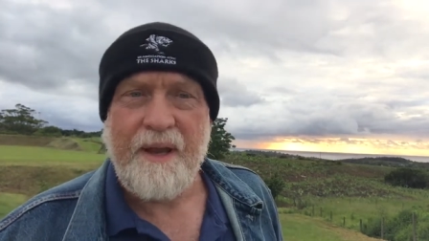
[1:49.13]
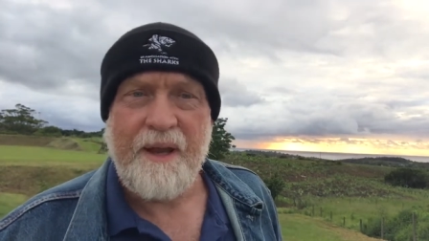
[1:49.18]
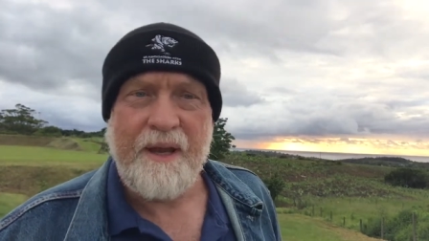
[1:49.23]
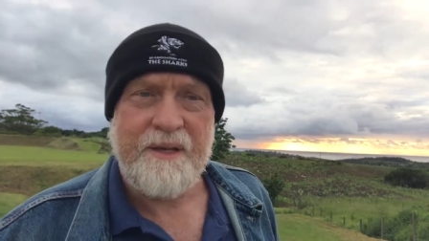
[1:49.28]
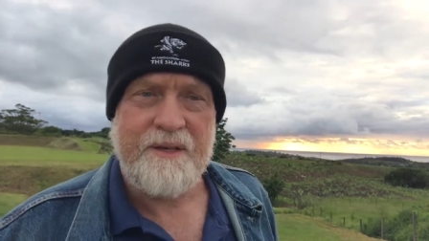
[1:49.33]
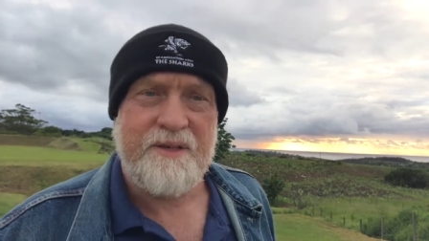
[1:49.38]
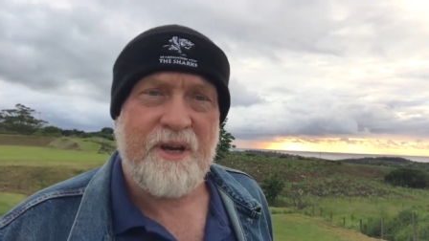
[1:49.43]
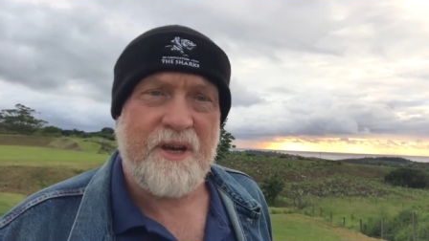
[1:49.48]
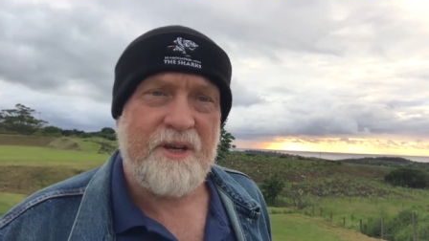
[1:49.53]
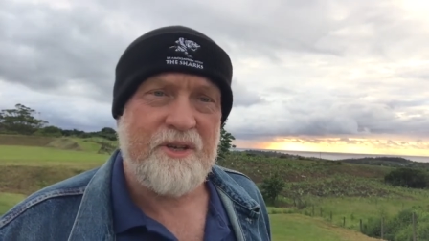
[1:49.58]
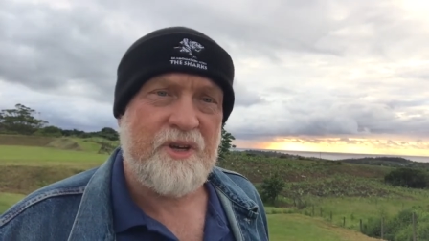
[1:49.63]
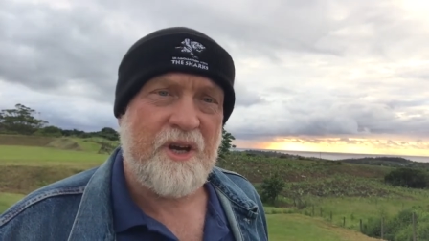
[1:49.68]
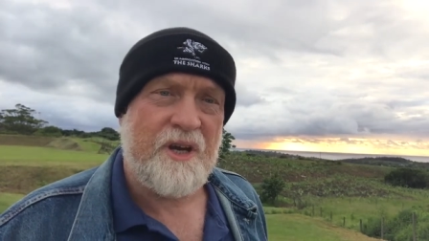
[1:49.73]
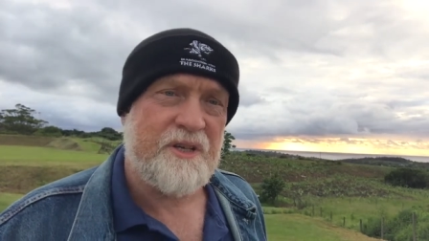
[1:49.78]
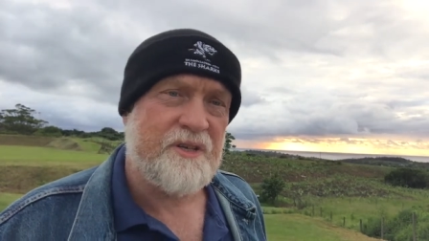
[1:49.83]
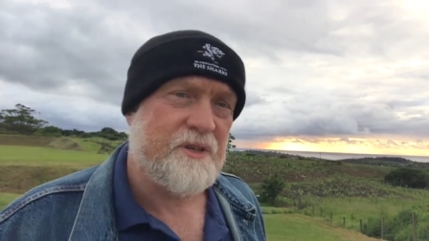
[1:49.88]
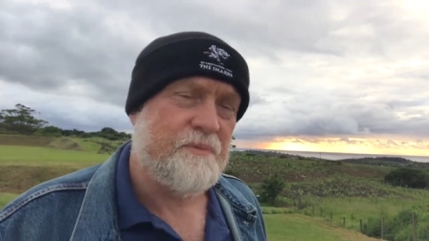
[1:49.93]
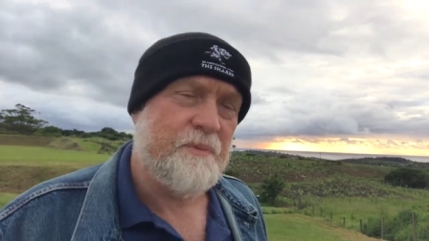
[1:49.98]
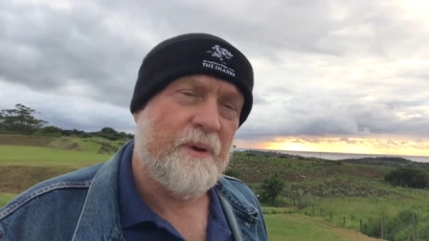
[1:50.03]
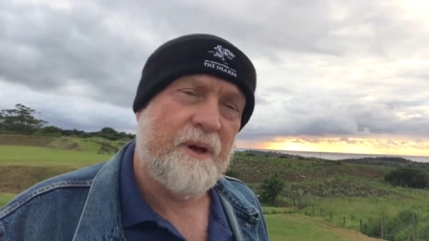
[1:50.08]
and said,
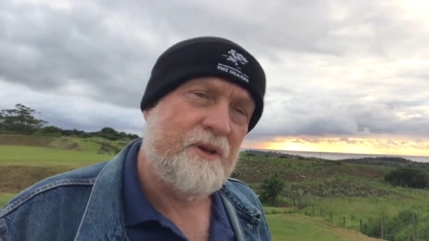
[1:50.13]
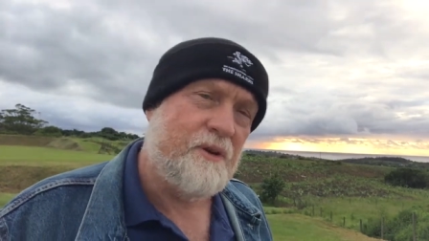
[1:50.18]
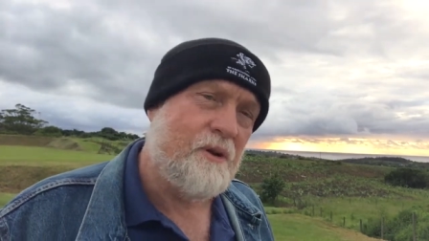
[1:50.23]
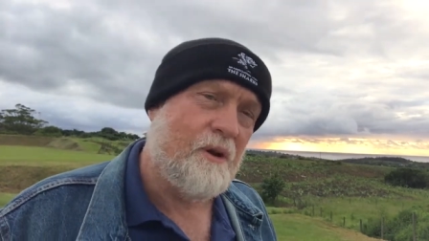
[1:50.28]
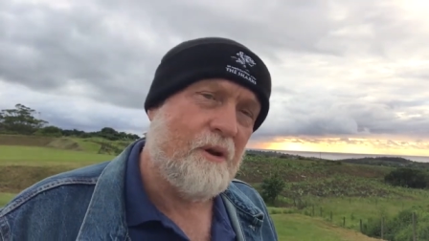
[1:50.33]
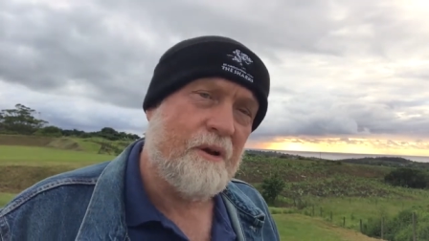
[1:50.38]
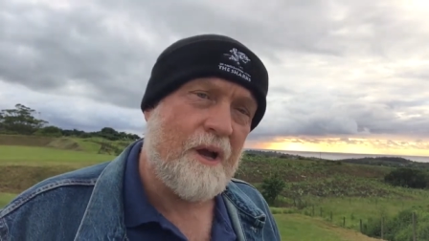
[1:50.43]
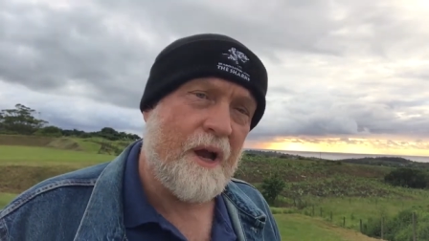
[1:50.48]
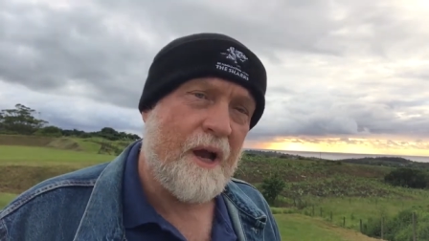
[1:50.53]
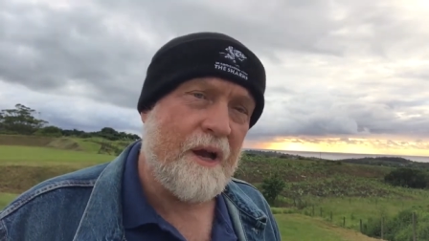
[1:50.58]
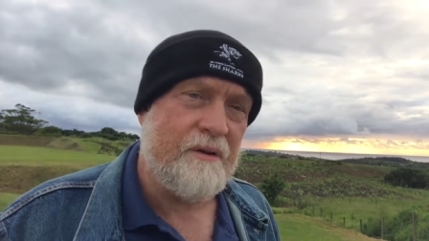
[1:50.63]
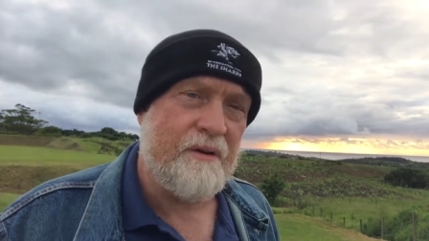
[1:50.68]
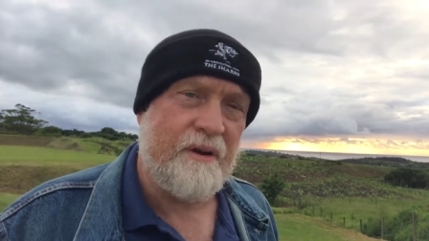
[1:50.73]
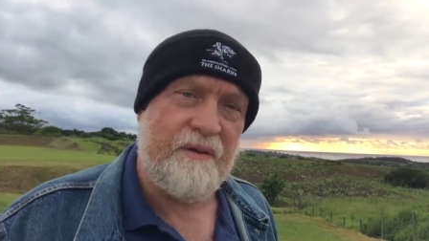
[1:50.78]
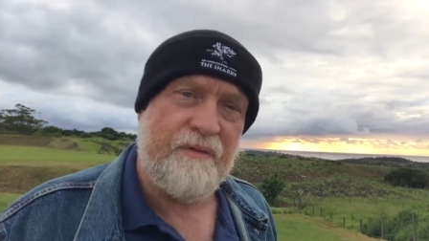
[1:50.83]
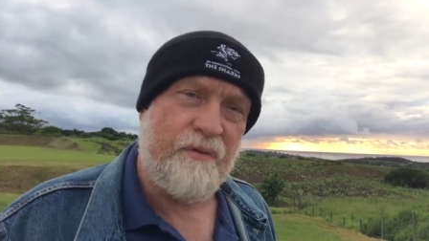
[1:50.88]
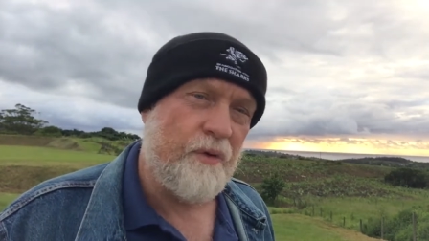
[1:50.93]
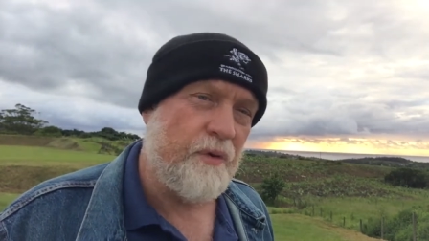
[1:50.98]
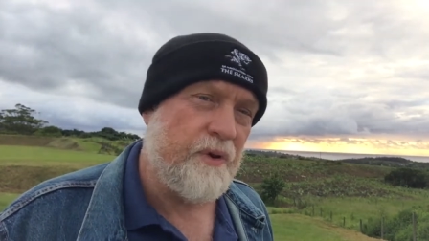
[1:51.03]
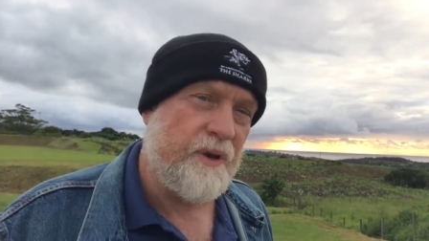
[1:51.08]
Jesus, man, you look
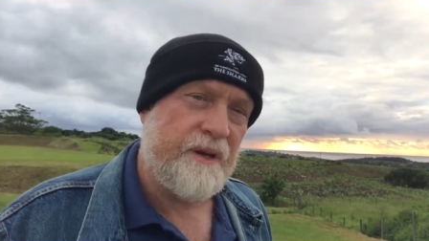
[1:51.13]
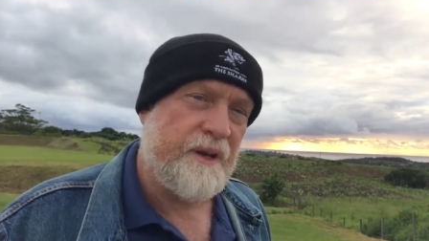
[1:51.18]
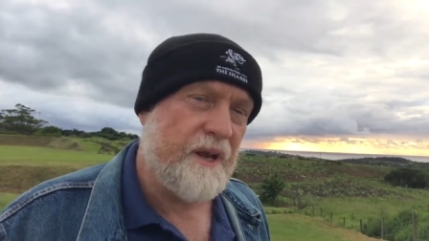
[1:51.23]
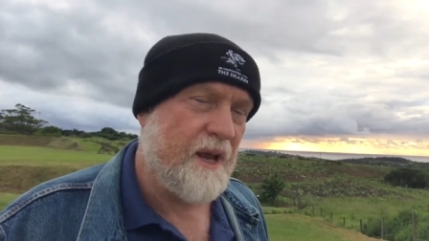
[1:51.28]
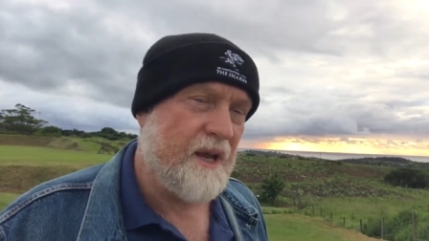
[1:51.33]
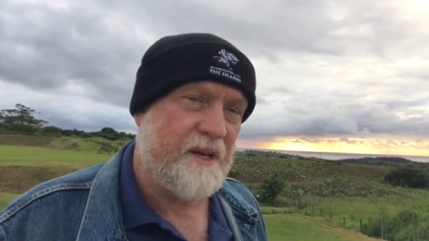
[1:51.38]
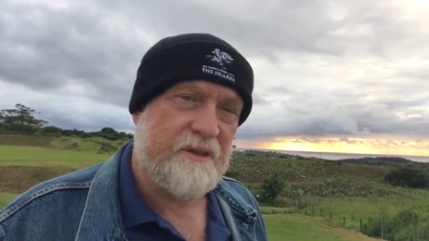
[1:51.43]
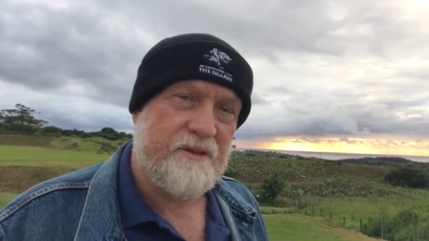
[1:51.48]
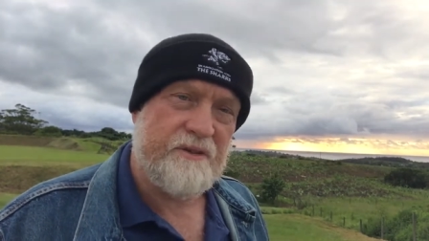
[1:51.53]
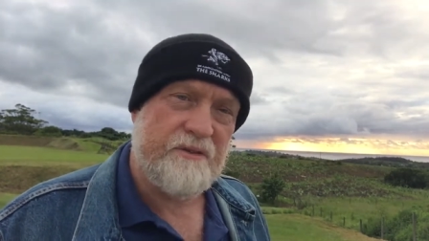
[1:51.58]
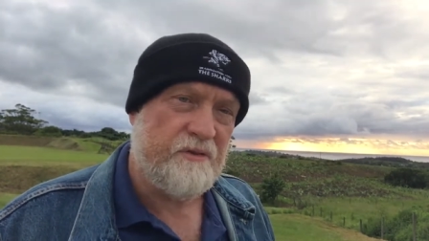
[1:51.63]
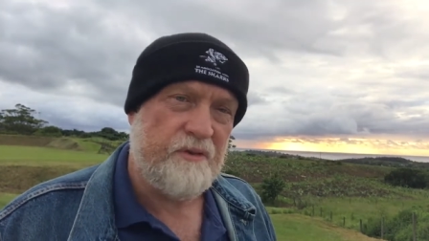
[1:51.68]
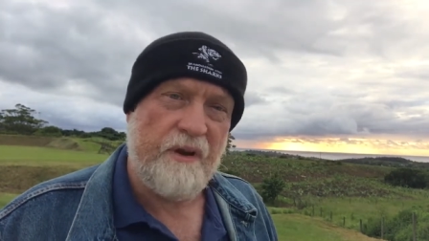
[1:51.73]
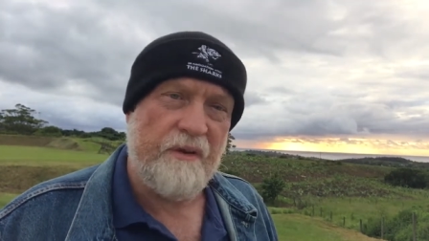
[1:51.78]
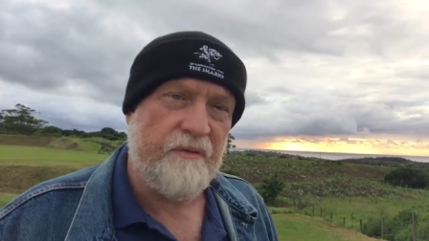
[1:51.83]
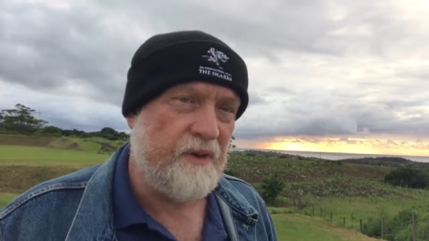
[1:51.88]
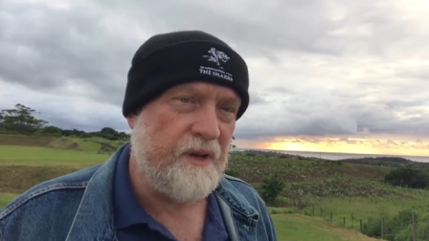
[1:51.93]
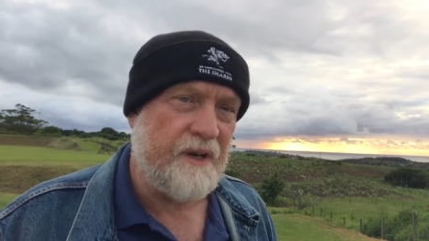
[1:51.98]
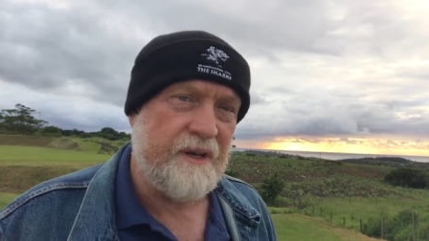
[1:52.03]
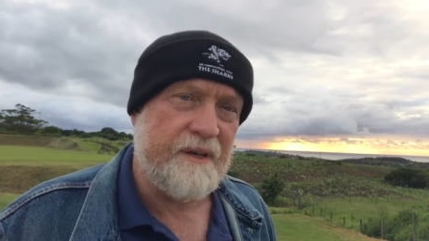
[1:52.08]
hungry, 40 days, you
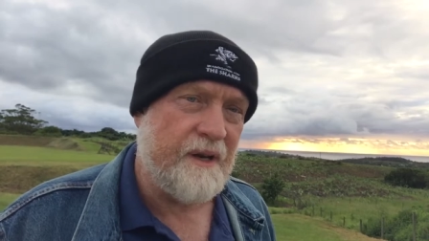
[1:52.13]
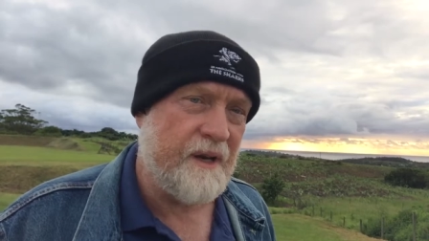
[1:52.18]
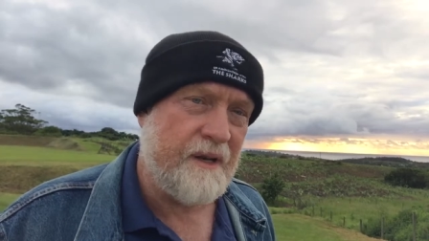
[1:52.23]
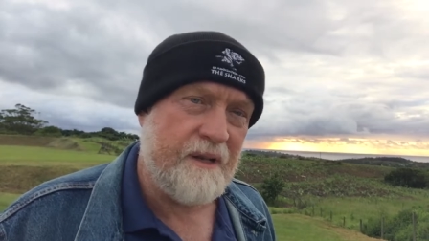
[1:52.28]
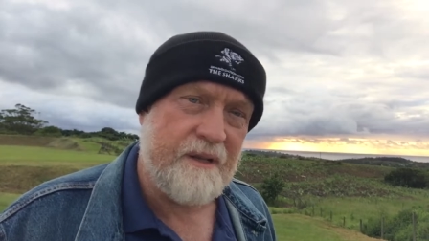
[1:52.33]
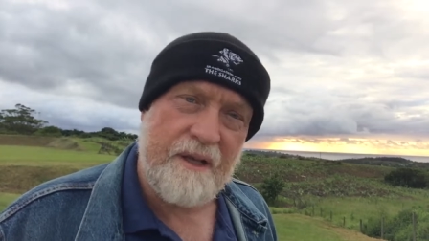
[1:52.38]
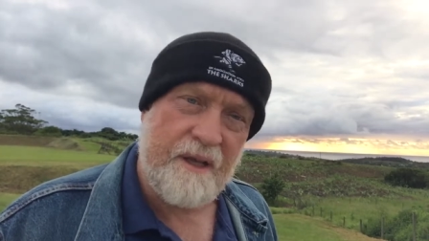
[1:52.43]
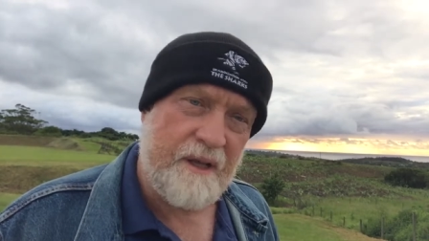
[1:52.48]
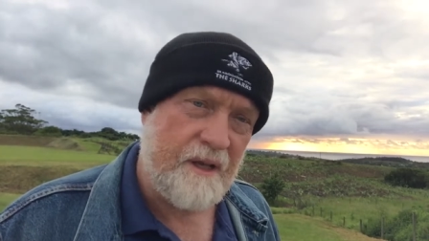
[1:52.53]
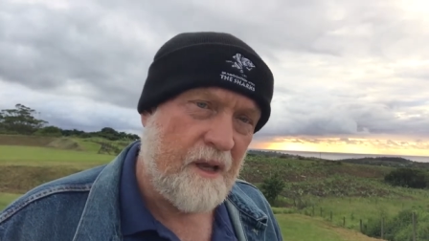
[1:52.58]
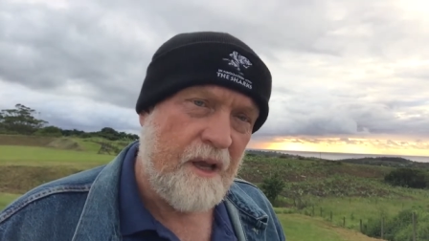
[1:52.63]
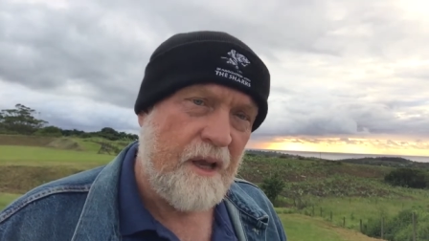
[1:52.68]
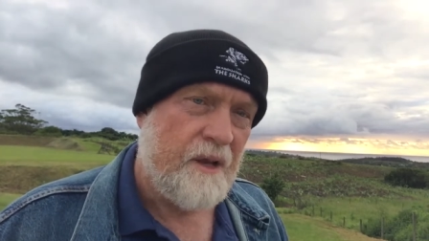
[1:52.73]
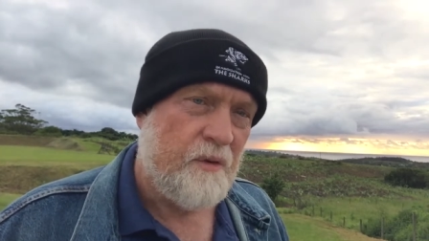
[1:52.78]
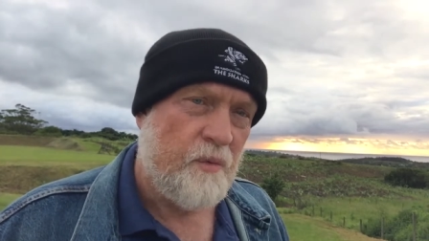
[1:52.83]
haven't eaten anything.